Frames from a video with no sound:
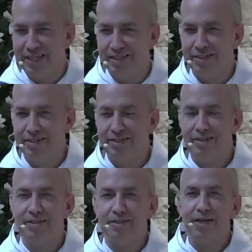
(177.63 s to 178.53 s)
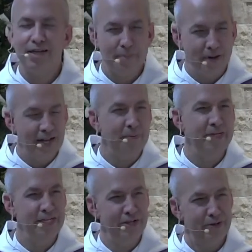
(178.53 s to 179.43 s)
The word of the Lord,
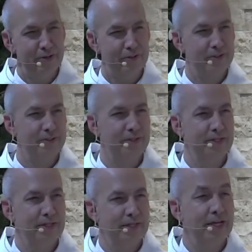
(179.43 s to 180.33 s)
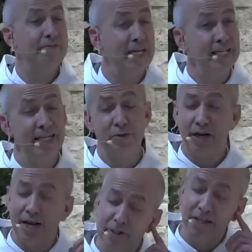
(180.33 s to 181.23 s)
fidelity of the
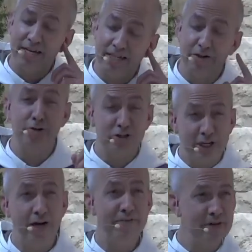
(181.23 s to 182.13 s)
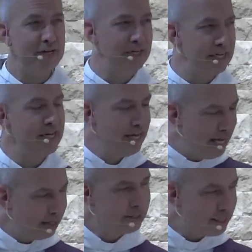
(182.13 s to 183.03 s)
words of angel who announced to Our
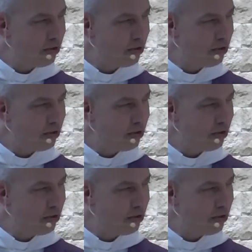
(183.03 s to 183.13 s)
Lady,